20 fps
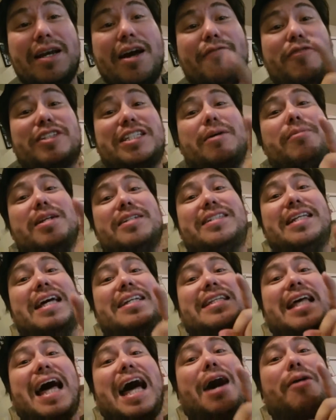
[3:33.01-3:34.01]
For someone that
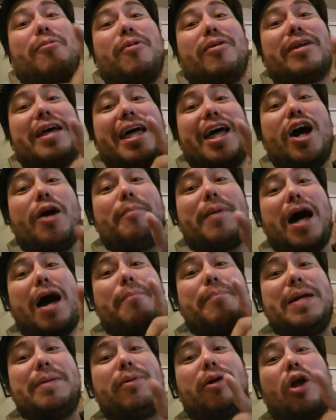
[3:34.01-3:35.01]
says that I want to help
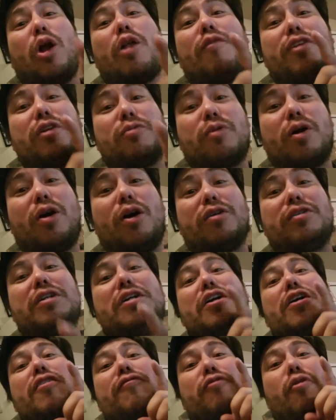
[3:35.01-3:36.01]
out people all over the world
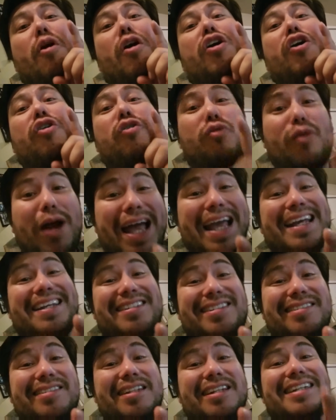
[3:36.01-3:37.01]
for
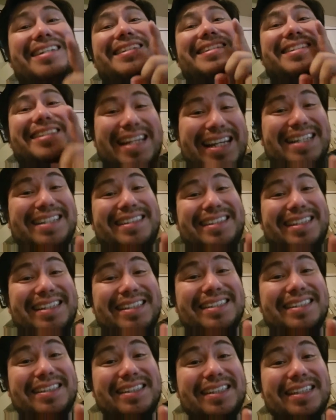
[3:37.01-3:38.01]
Christ
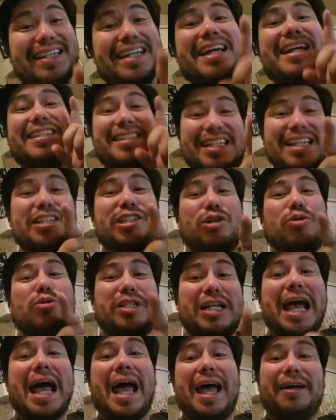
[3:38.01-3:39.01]
Jesus, she too
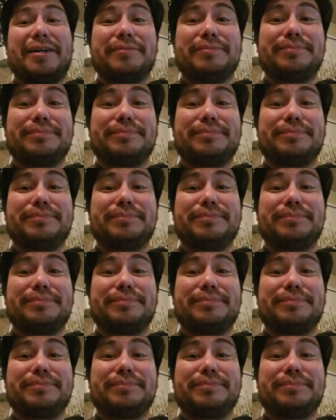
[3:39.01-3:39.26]
shy.